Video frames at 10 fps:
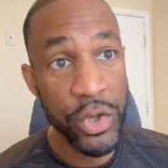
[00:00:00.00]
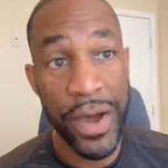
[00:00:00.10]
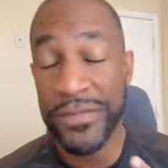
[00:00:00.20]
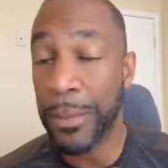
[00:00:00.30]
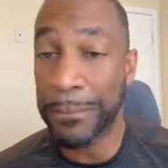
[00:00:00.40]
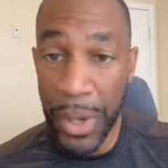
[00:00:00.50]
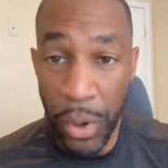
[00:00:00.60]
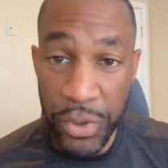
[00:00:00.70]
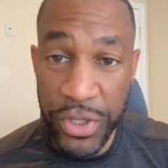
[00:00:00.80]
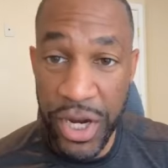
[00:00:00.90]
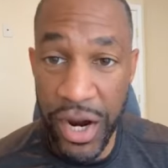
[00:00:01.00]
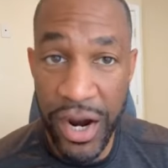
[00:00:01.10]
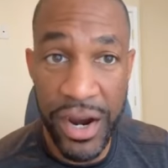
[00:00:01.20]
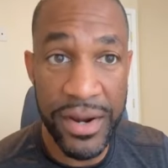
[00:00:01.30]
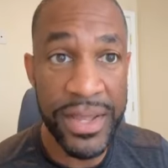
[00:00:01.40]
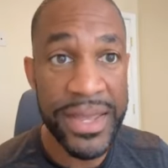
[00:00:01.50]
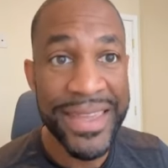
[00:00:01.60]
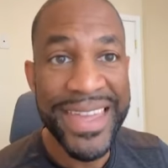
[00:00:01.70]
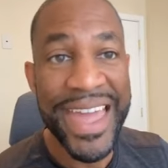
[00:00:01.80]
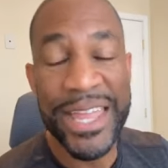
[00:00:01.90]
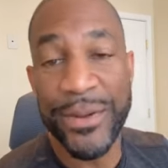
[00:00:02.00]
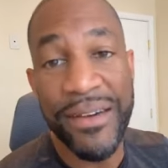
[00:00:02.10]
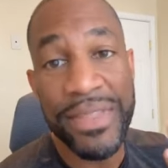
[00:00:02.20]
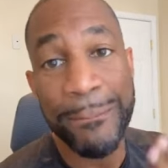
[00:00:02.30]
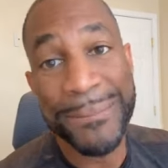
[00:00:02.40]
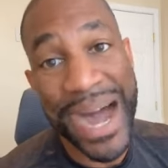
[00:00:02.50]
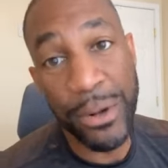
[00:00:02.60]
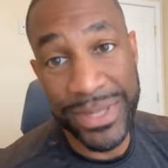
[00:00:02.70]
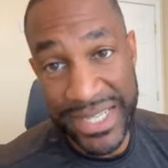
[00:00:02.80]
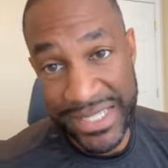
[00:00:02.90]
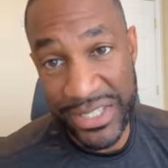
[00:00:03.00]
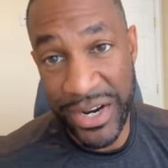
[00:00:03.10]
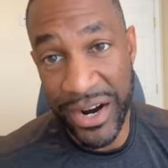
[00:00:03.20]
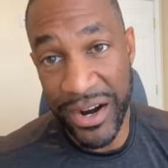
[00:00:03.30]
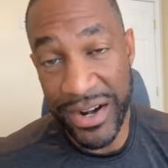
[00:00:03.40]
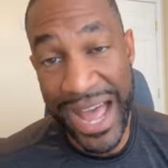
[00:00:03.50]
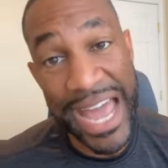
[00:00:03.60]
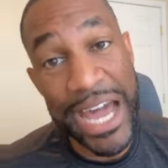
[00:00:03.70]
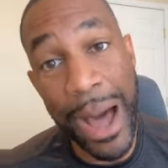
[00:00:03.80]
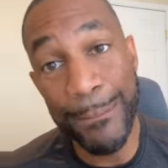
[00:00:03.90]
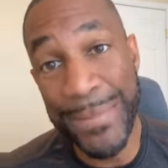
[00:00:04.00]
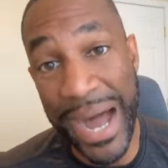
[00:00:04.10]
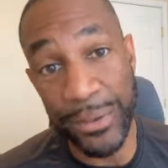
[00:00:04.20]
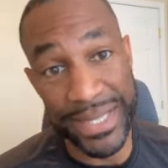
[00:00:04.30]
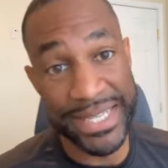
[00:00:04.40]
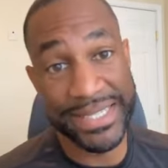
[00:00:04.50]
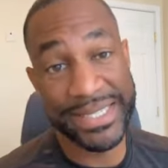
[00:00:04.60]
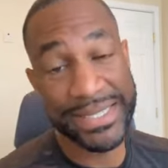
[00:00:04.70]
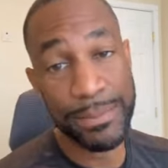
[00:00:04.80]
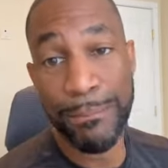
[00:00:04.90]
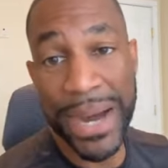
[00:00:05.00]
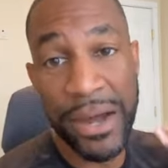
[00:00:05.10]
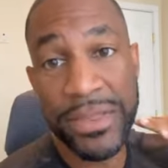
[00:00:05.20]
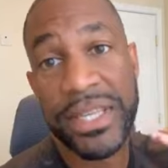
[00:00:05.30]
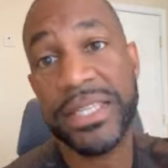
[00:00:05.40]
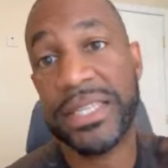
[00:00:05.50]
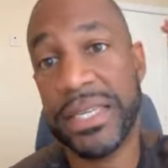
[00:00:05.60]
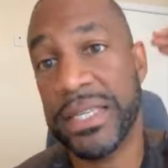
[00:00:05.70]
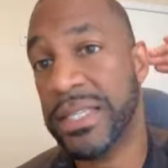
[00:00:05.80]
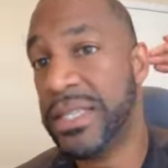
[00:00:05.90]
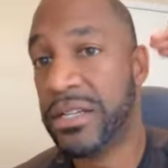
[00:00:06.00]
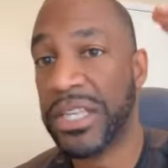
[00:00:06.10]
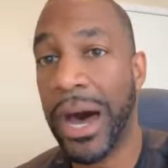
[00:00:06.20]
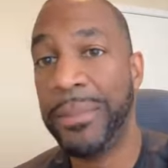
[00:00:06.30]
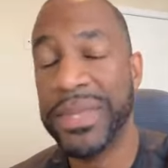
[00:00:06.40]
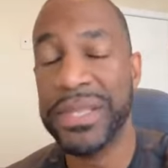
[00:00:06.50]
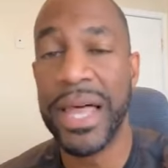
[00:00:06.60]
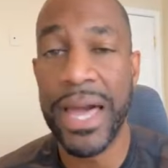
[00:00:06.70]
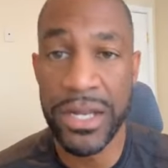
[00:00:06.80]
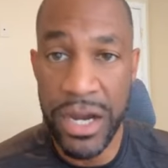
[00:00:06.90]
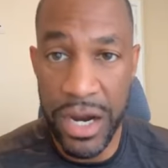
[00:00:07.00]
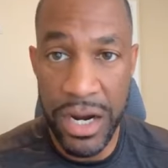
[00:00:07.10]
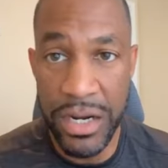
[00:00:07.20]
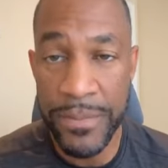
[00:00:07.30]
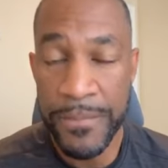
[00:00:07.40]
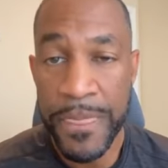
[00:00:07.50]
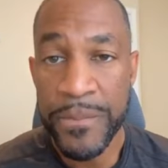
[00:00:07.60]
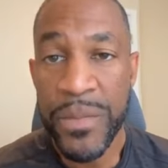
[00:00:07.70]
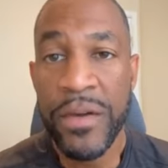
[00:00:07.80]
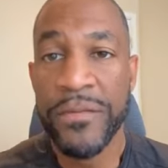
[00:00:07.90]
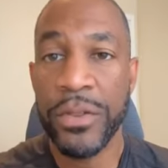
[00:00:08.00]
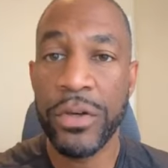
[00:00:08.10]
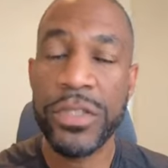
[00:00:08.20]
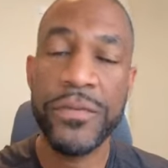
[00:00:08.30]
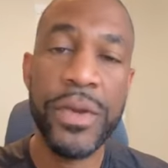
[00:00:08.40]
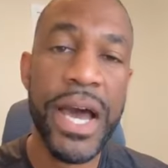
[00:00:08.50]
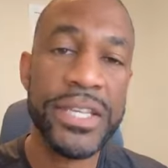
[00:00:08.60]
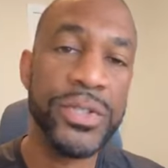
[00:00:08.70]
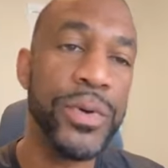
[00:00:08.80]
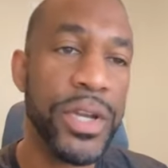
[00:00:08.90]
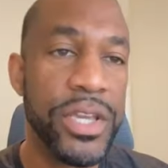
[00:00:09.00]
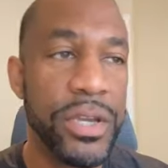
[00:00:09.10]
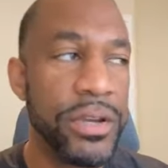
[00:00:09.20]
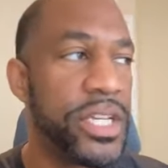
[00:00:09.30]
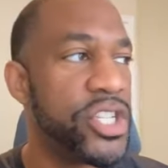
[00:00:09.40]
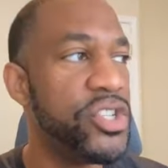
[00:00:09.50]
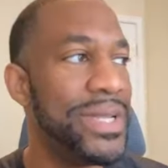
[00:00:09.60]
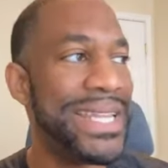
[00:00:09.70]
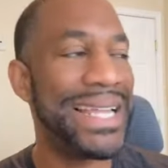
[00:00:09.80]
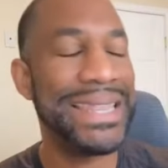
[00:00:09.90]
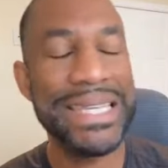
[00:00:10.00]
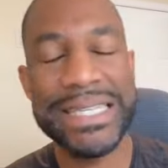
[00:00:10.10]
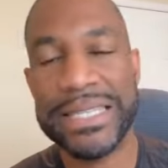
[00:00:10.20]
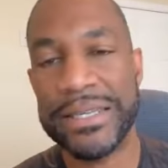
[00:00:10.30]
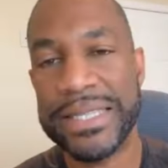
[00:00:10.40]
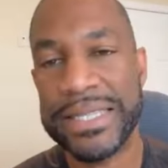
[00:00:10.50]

you have the Bold card, and you have the Boundless card. I got Boundless. Boundless is their top of the line card. For those of you guys who are curious, you need at least a